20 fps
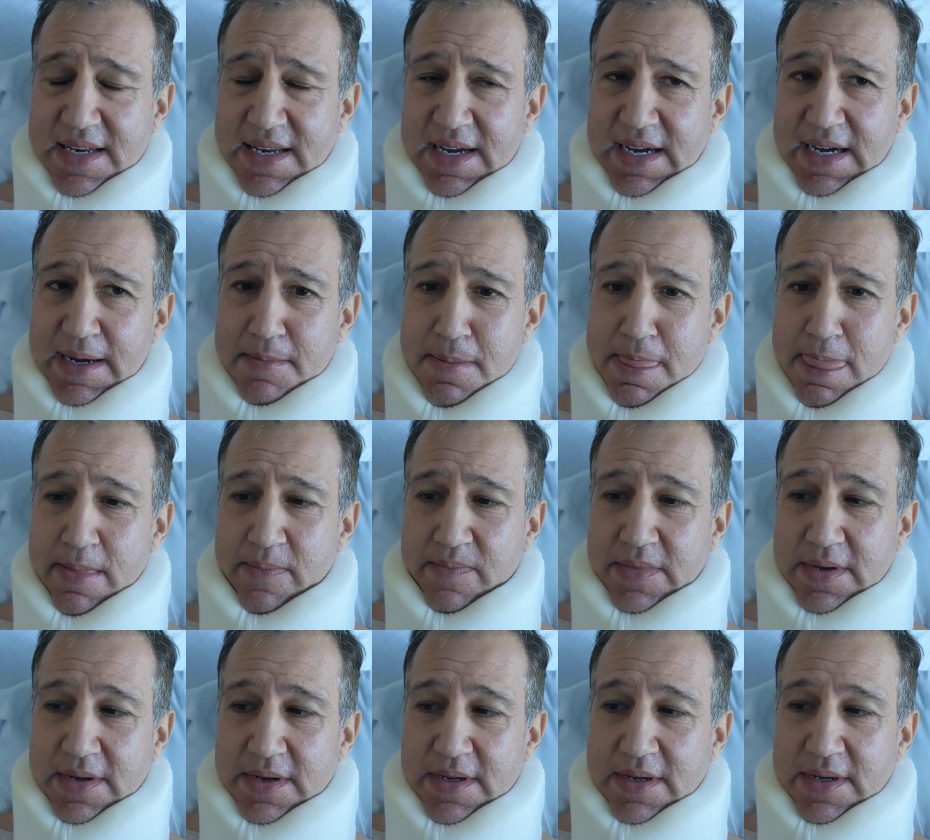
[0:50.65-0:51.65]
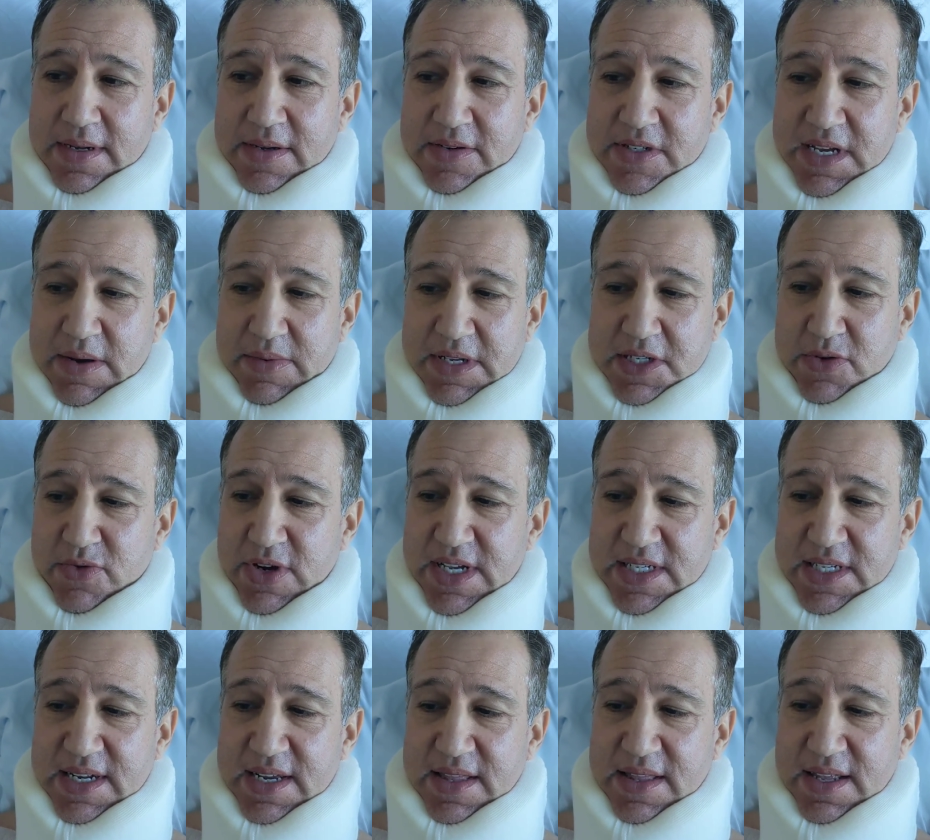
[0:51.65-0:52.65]
He was able to
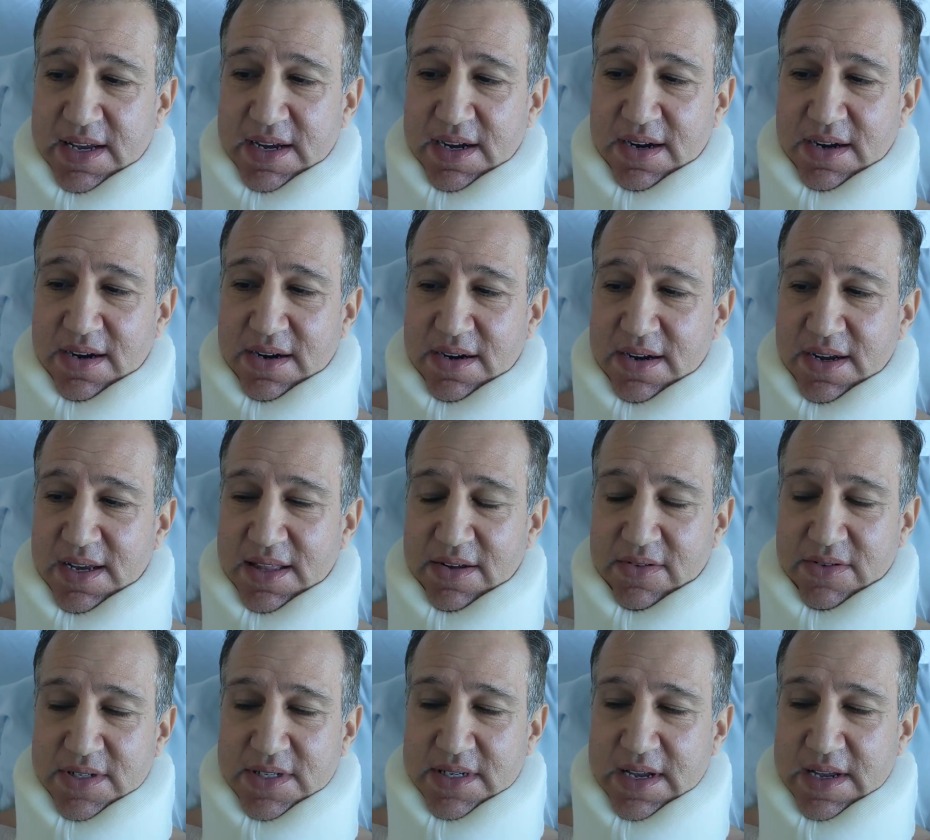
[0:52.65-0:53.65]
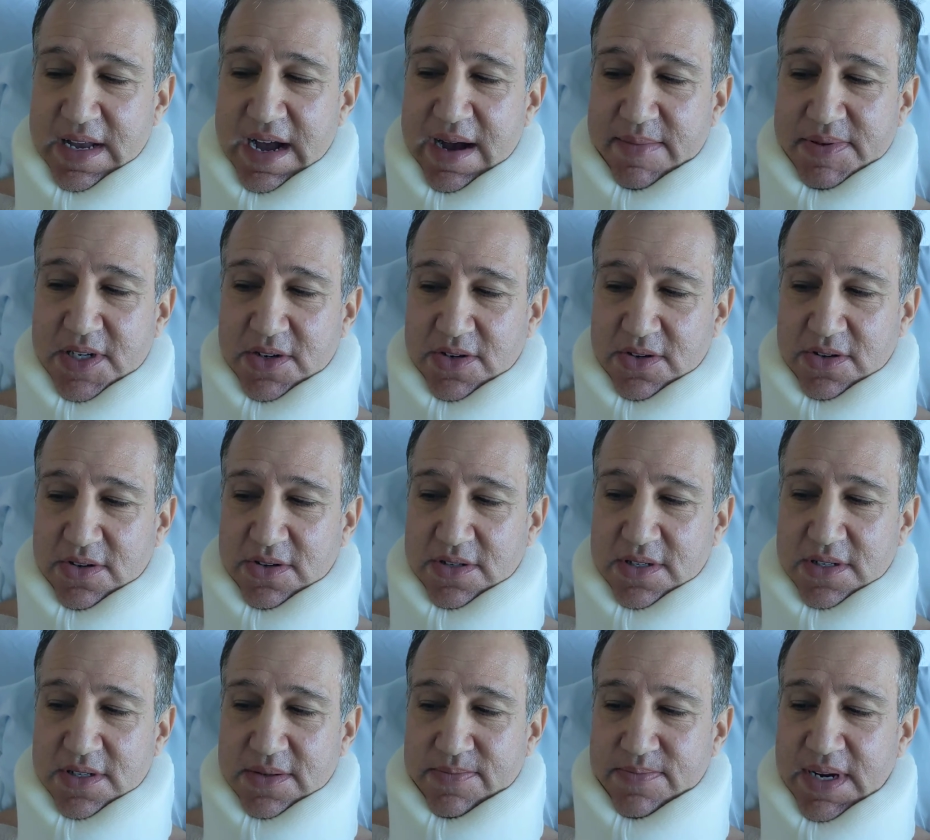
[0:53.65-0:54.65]
squeeze it in there, and there was
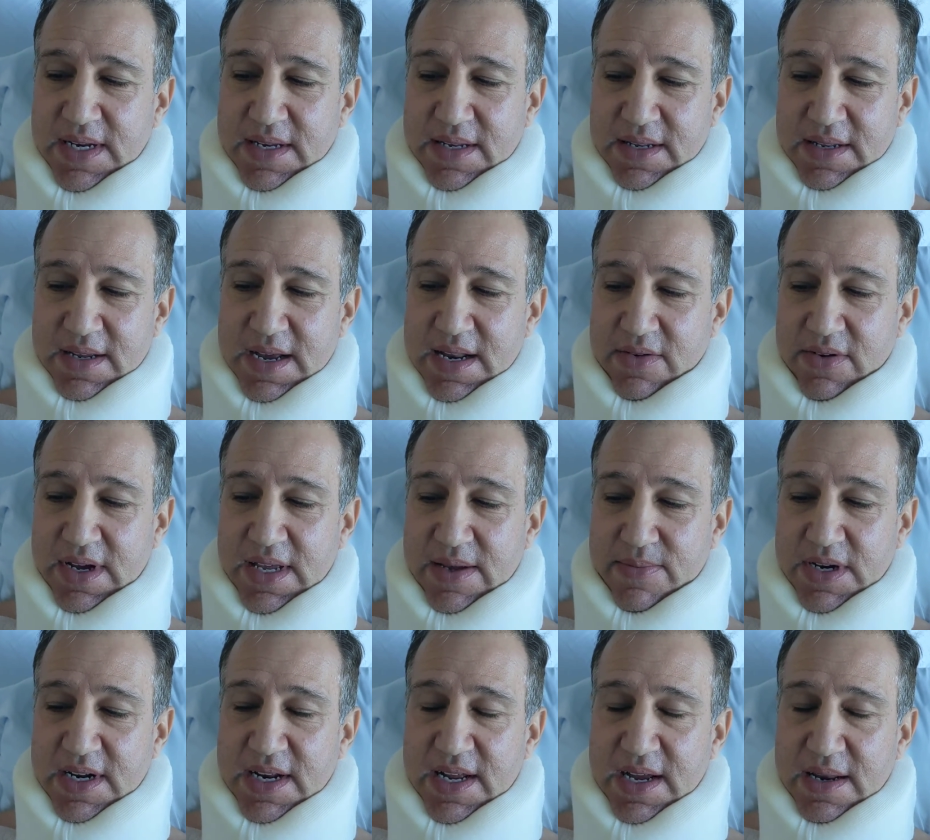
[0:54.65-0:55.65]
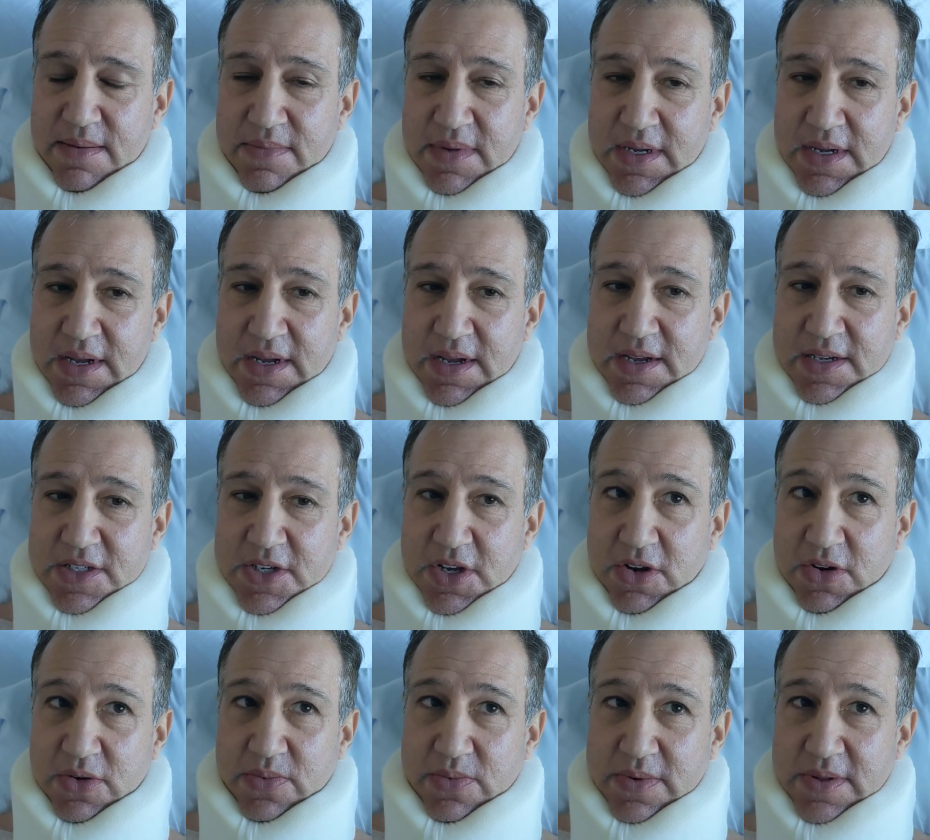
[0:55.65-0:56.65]
obstacles, but anyway, he put it in.
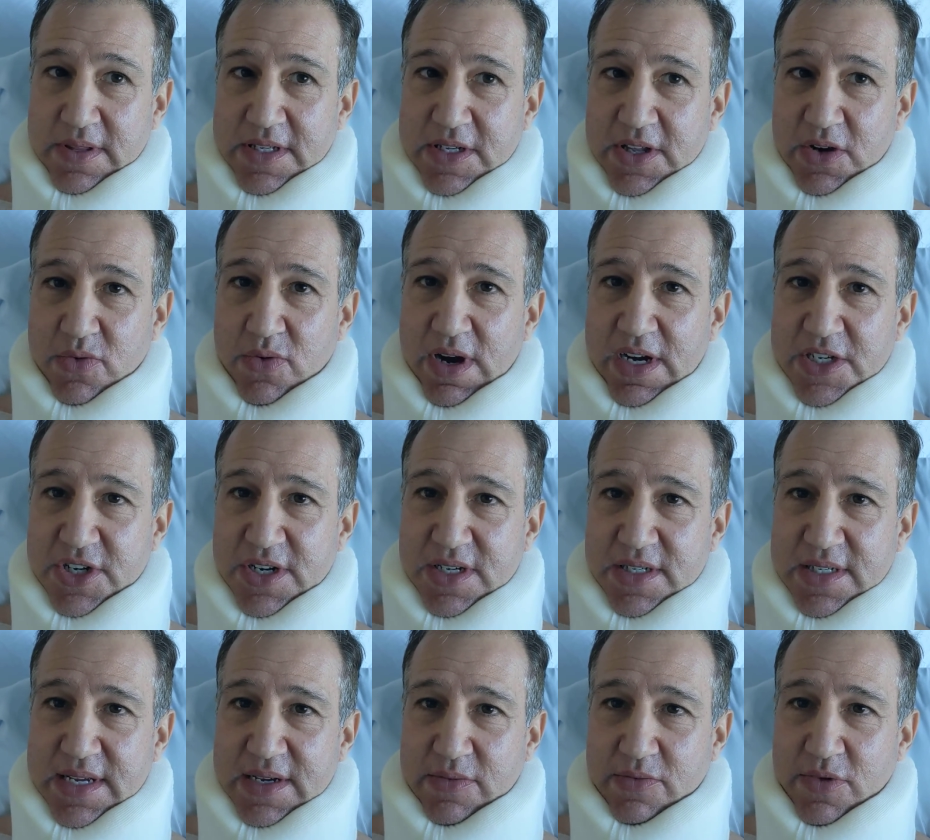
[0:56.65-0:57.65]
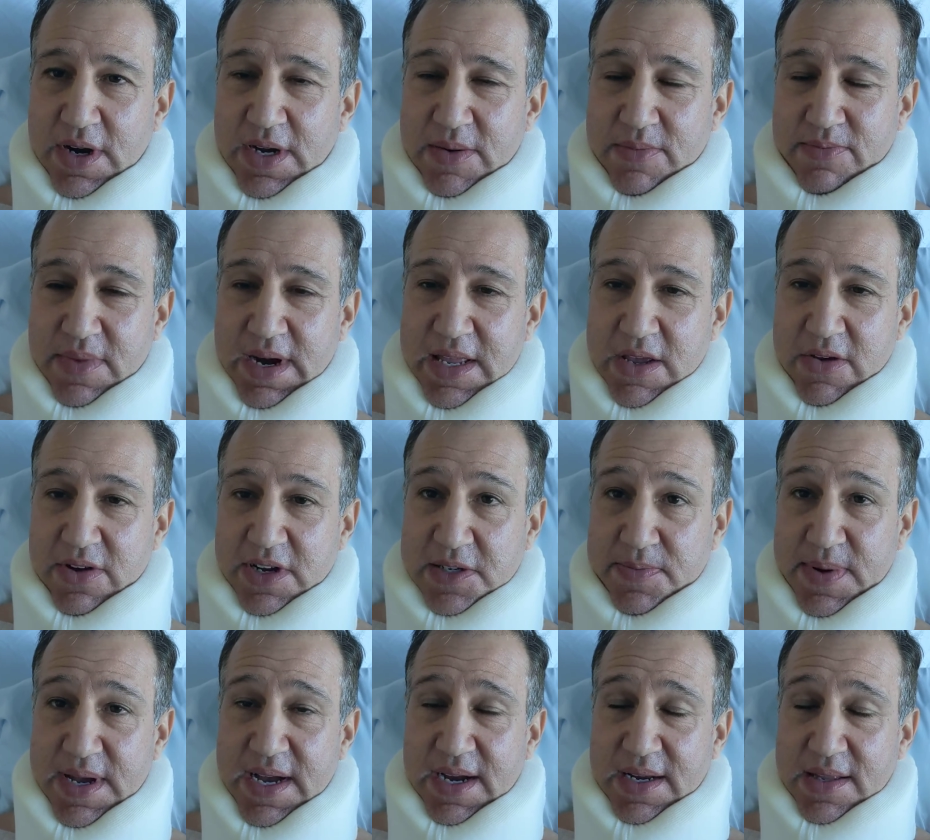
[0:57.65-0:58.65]
So the question is, what might you
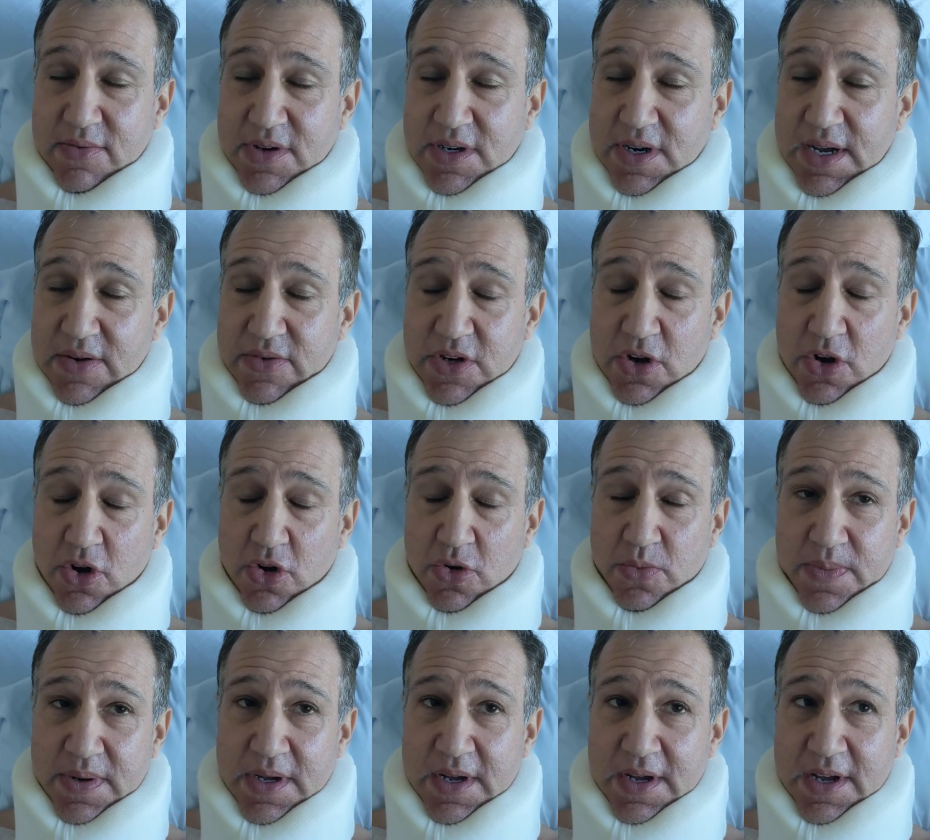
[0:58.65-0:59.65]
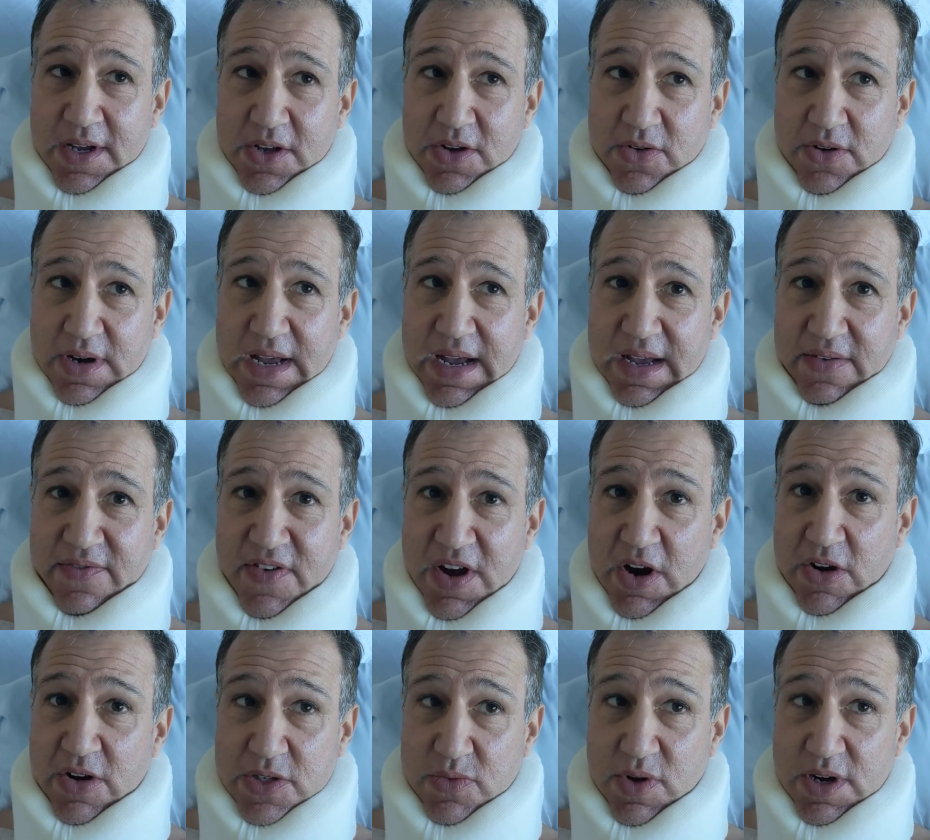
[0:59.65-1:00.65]
expect? Well, I would hope you would
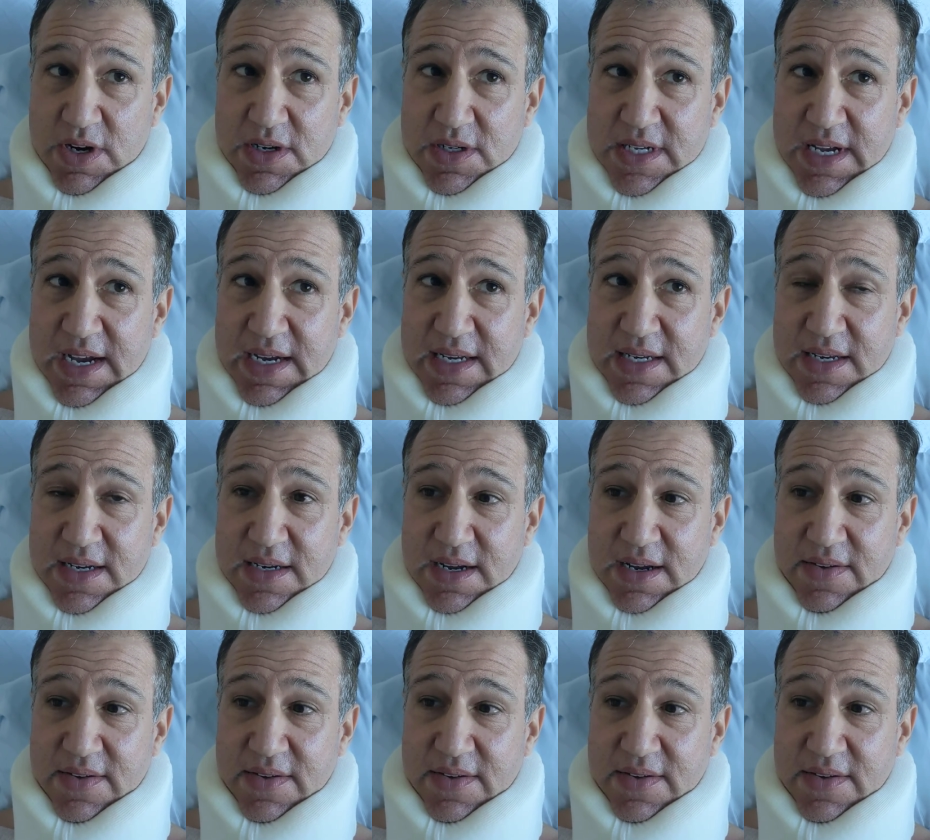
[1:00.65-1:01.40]
fare as well as I did.